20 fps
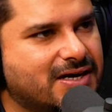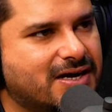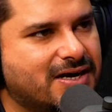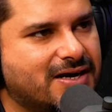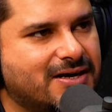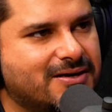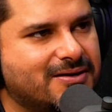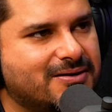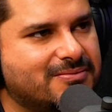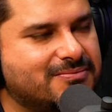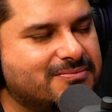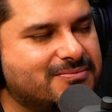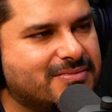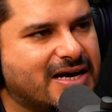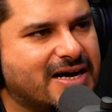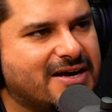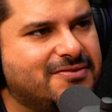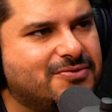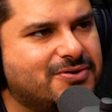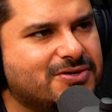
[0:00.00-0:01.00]
Um,
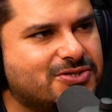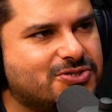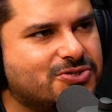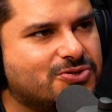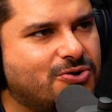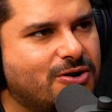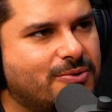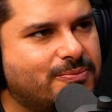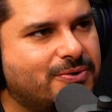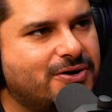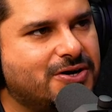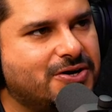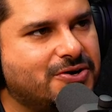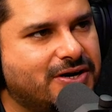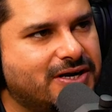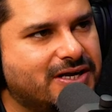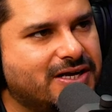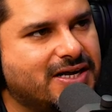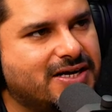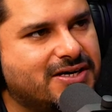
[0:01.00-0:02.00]
I was
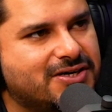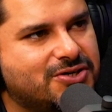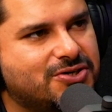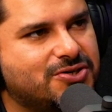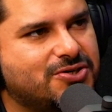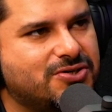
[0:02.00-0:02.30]
solopreneuring it